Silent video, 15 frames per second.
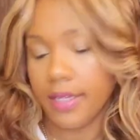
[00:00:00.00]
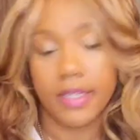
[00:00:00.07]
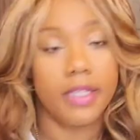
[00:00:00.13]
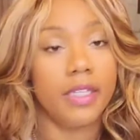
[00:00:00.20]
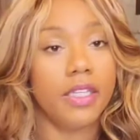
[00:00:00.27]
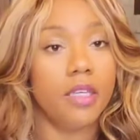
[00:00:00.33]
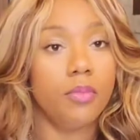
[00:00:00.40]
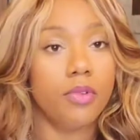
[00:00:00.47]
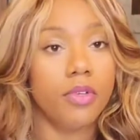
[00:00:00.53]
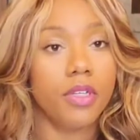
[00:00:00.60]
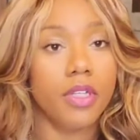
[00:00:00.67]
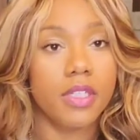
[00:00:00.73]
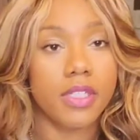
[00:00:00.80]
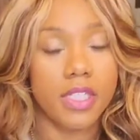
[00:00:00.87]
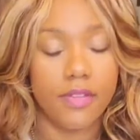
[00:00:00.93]

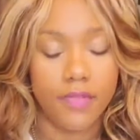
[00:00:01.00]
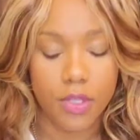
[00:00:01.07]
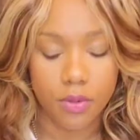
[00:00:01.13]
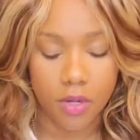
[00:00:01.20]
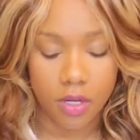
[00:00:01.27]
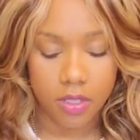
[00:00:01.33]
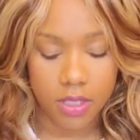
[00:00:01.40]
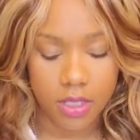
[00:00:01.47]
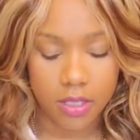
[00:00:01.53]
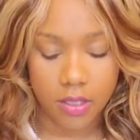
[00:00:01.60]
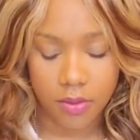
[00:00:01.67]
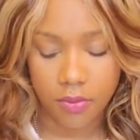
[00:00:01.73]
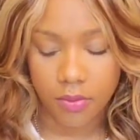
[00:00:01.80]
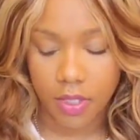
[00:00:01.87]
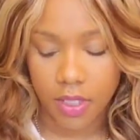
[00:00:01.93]
Libras, if you are
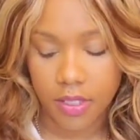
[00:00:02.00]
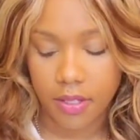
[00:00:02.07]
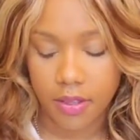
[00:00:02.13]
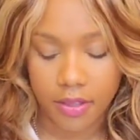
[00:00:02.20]
dealing with